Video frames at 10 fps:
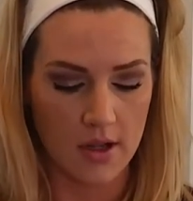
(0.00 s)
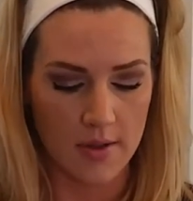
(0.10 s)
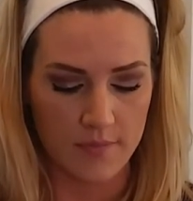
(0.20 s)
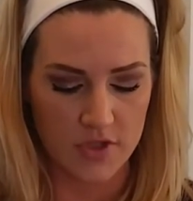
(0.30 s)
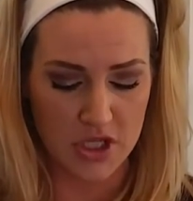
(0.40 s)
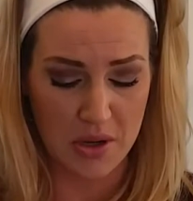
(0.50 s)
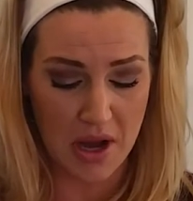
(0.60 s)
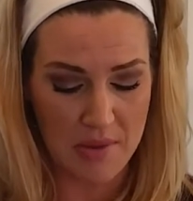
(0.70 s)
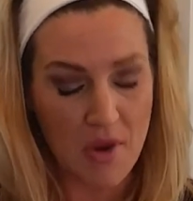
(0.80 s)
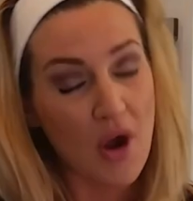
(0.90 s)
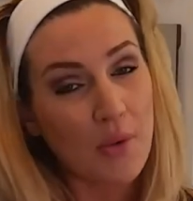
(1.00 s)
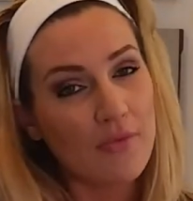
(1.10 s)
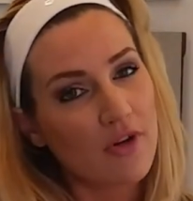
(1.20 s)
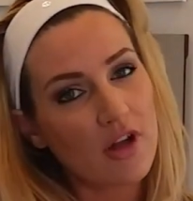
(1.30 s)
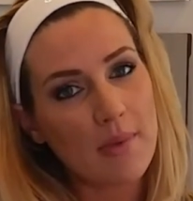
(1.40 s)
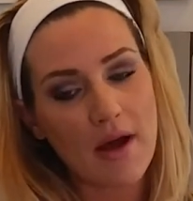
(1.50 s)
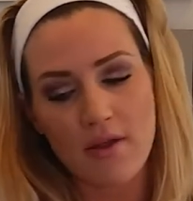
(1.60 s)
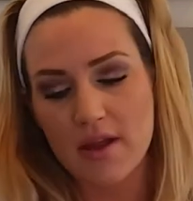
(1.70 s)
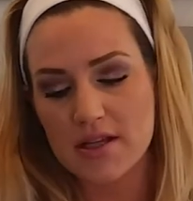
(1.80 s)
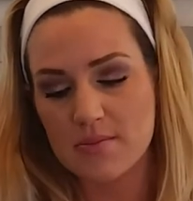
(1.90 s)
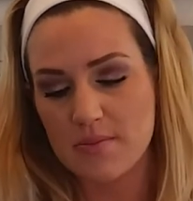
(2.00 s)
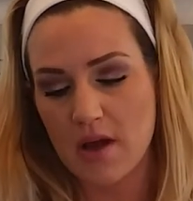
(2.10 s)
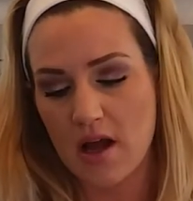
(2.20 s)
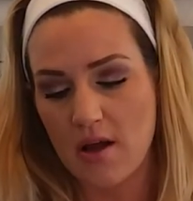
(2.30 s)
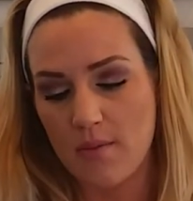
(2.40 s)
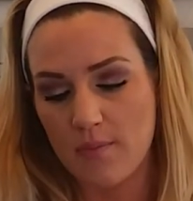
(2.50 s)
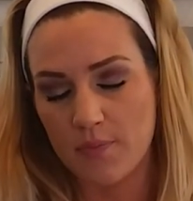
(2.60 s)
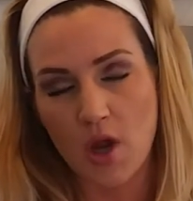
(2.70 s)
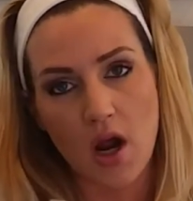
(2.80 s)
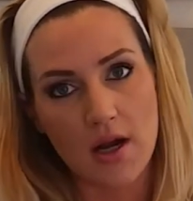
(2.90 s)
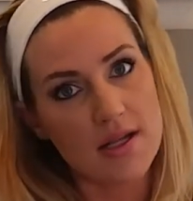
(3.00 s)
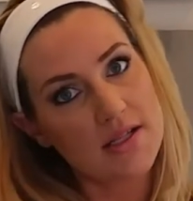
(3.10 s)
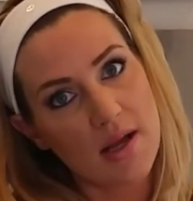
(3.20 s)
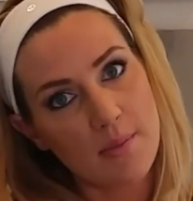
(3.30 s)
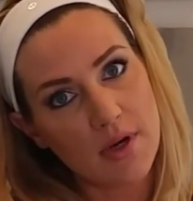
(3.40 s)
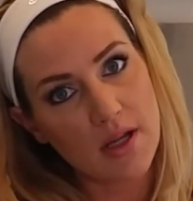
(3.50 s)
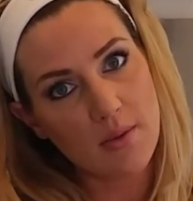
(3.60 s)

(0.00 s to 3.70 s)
So I'm hopeful about this Honest Company one.